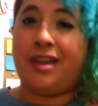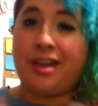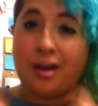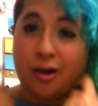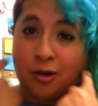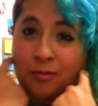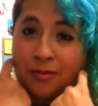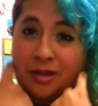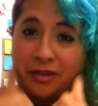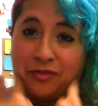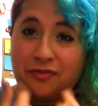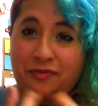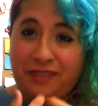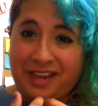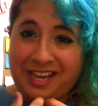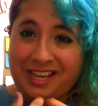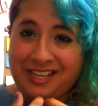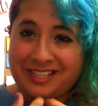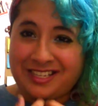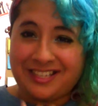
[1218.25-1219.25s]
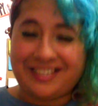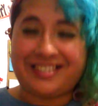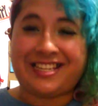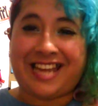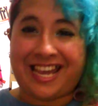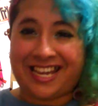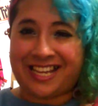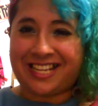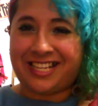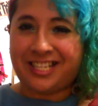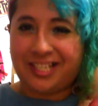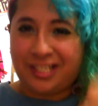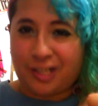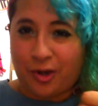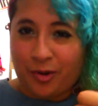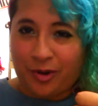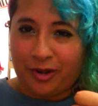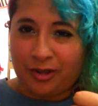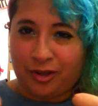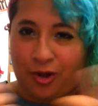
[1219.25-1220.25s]
On my face is like
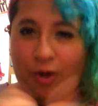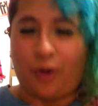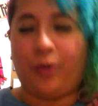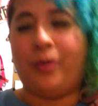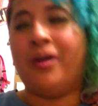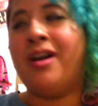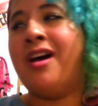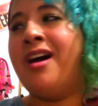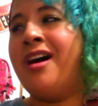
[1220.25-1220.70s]
total go.